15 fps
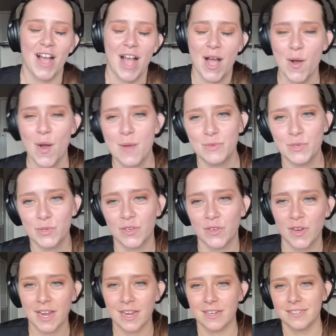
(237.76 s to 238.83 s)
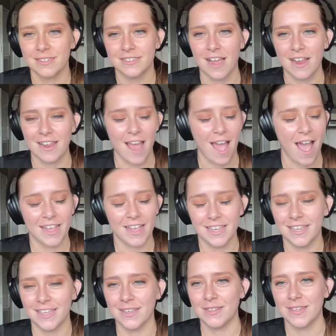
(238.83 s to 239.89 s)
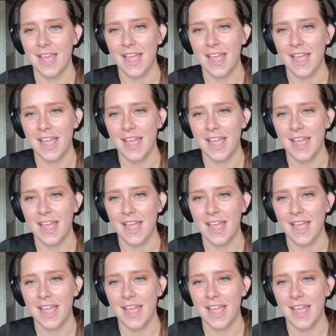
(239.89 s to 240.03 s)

Oh, I'm doing great. Talking hockey,